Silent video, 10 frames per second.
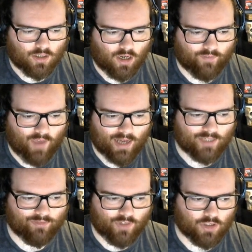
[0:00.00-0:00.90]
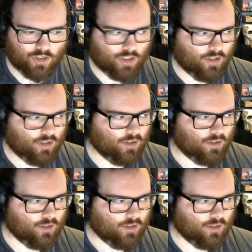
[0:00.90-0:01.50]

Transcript: of any function,